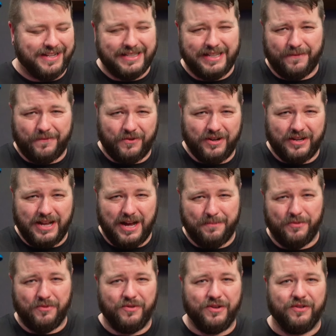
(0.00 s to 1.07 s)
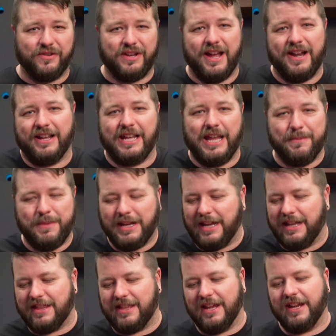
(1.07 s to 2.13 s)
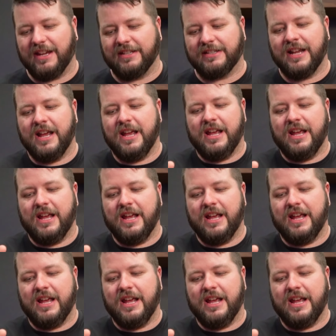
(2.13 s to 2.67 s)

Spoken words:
except for a couple little kind of gimmicky things.